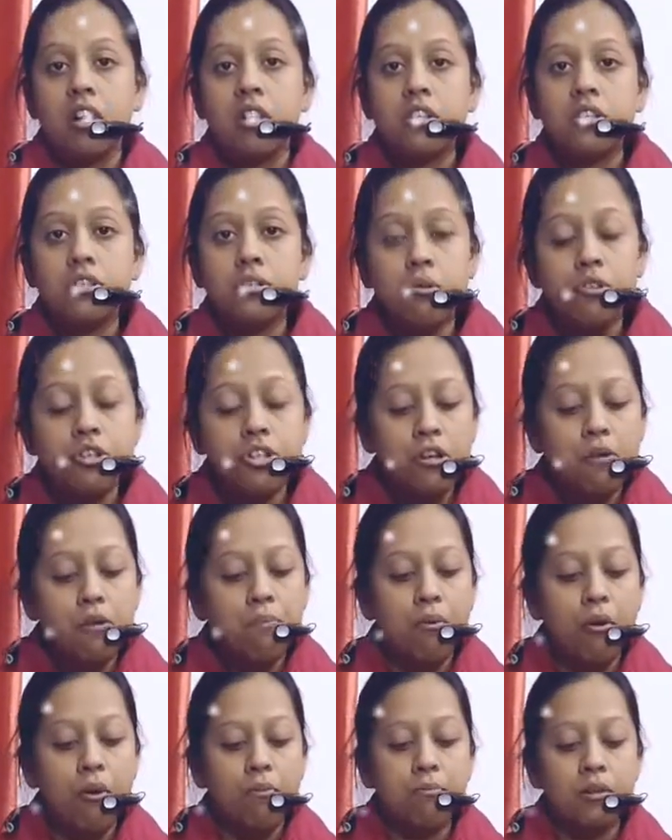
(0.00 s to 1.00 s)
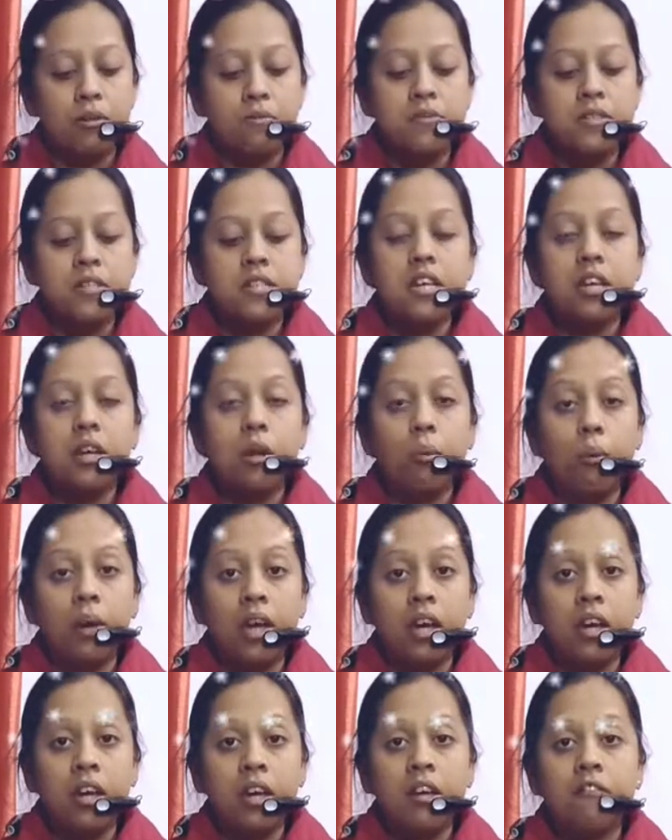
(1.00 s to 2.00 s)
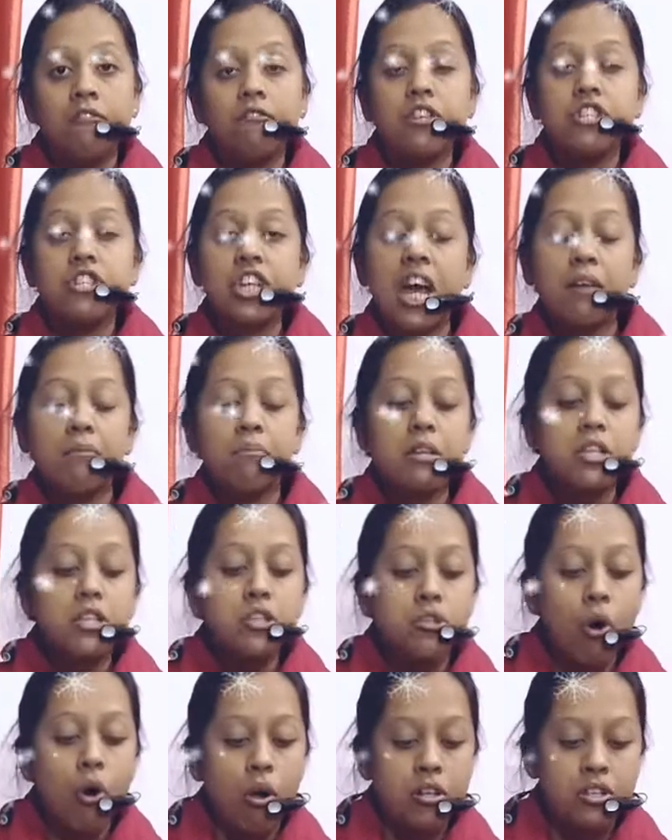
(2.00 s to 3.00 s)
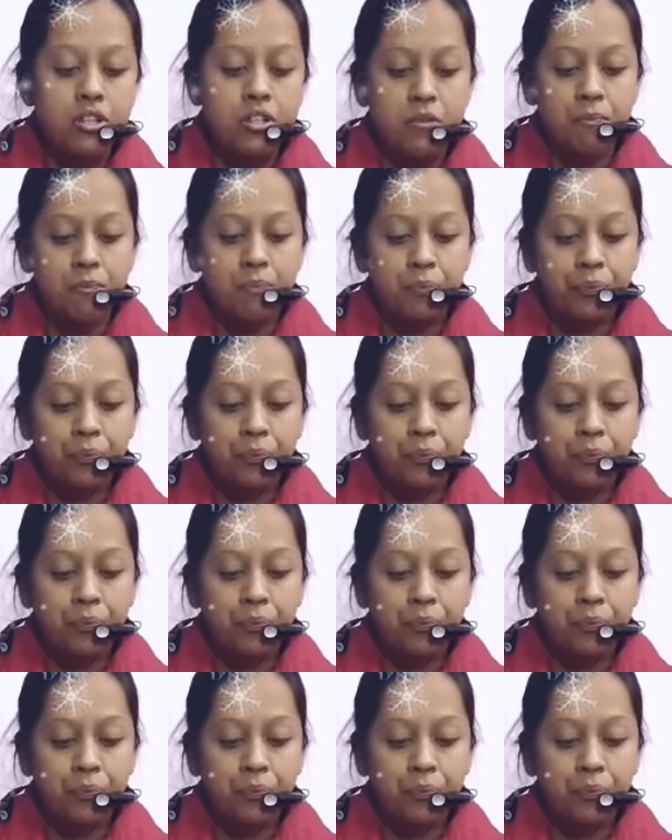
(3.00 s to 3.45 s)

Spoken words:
the social problems in a way which can be solved.